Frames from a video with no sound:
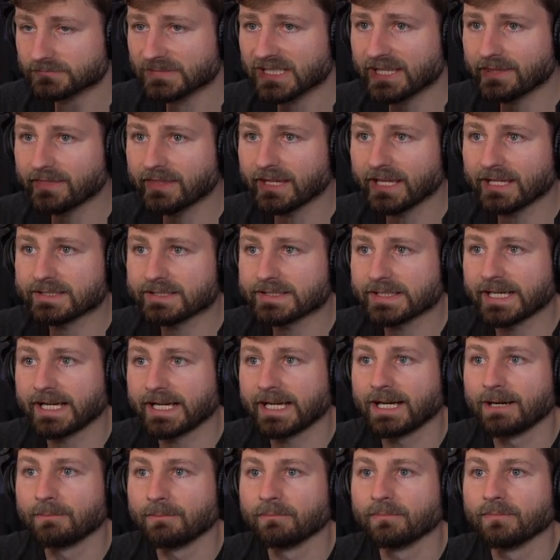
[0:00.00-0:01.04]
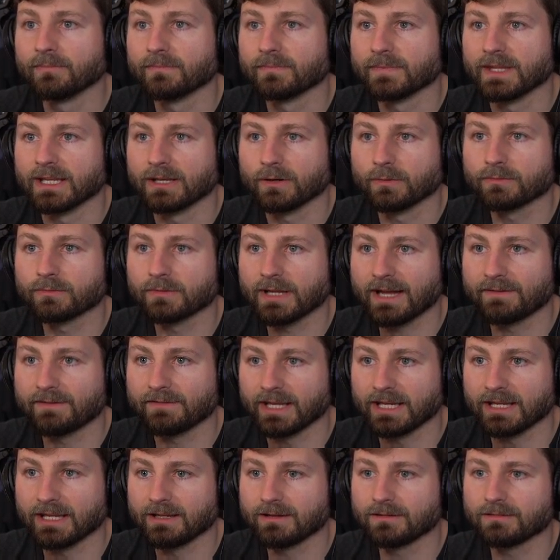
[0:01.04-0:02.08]
That they don't have
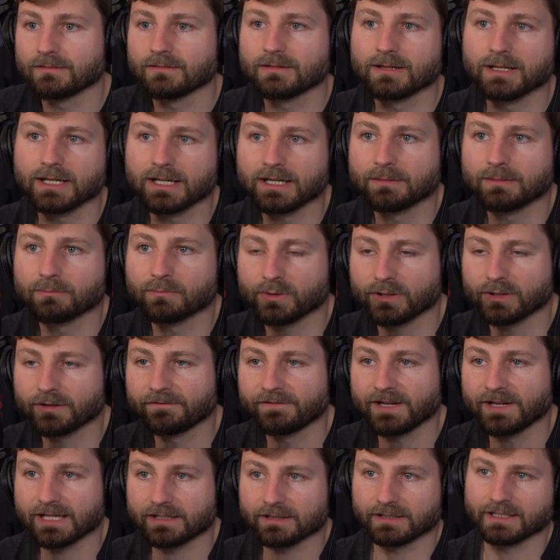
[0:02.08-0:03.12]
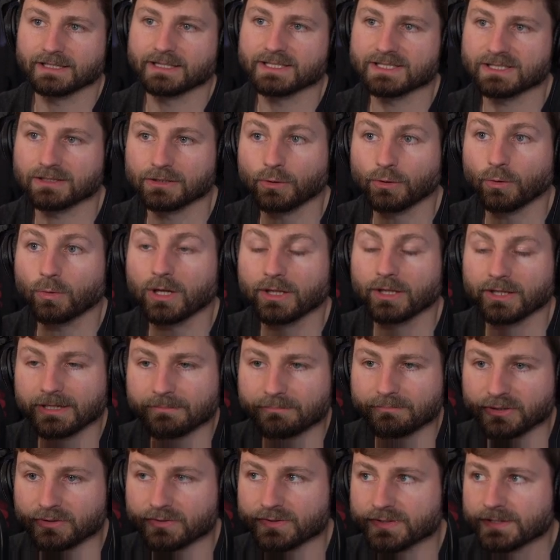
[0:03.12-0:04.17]
any real effect, like this low quality
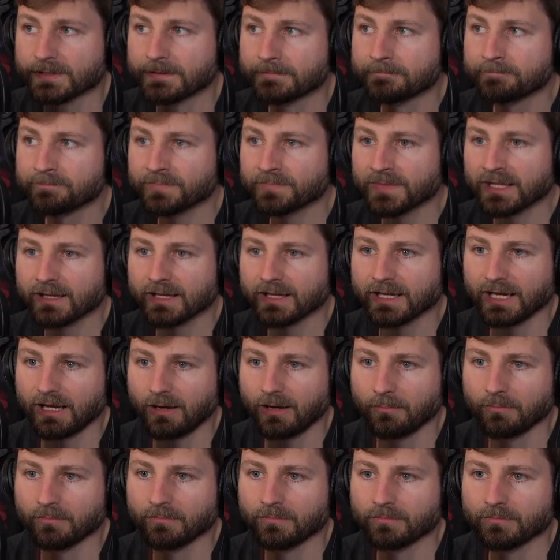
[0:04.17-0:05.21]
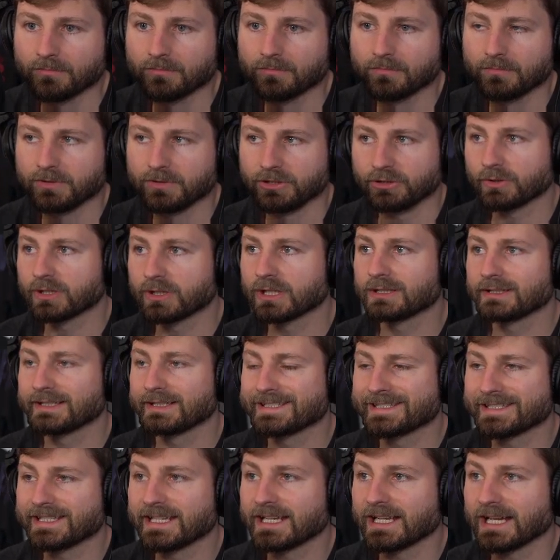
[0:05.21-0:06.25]
booze. You could
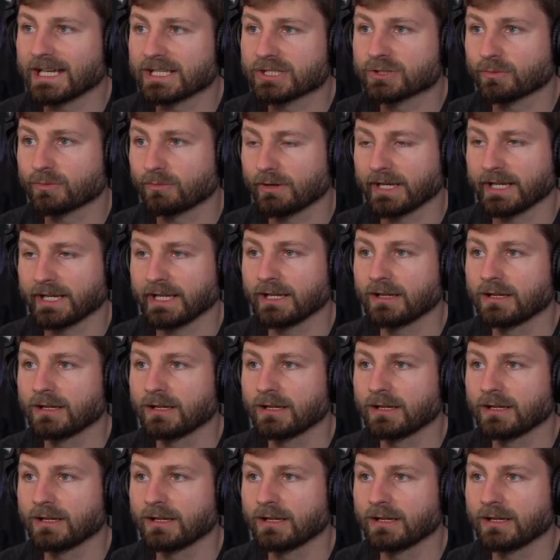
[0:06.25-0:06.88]
list it at 20,